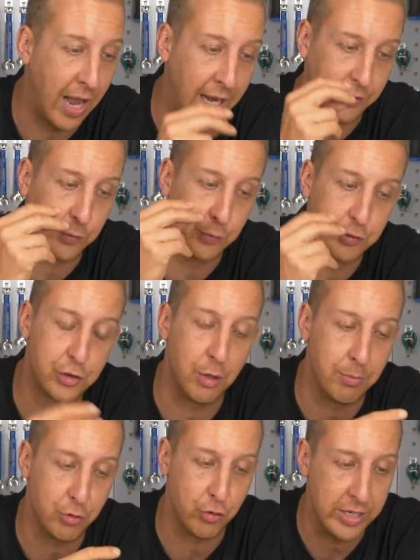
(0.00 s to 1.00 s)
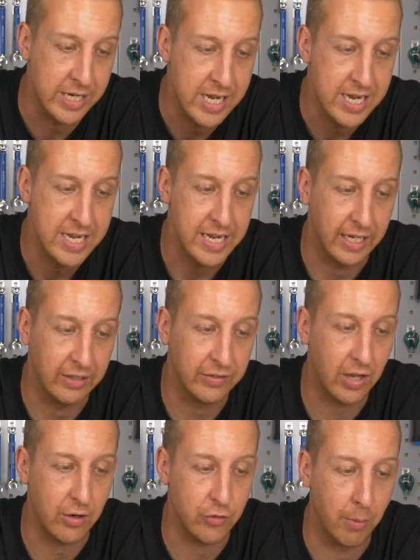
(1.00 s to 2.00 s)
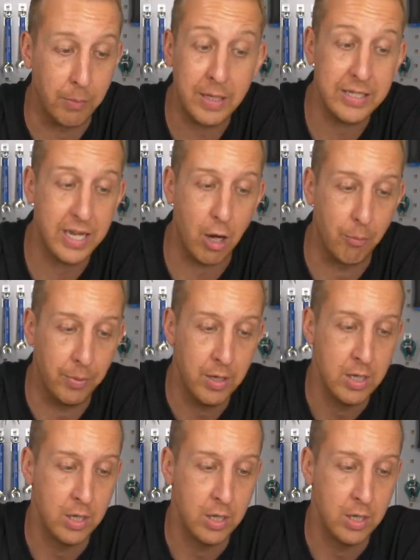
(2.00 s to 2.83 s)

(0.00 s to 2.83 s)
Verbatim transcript: axles, geometry, etc. Please help.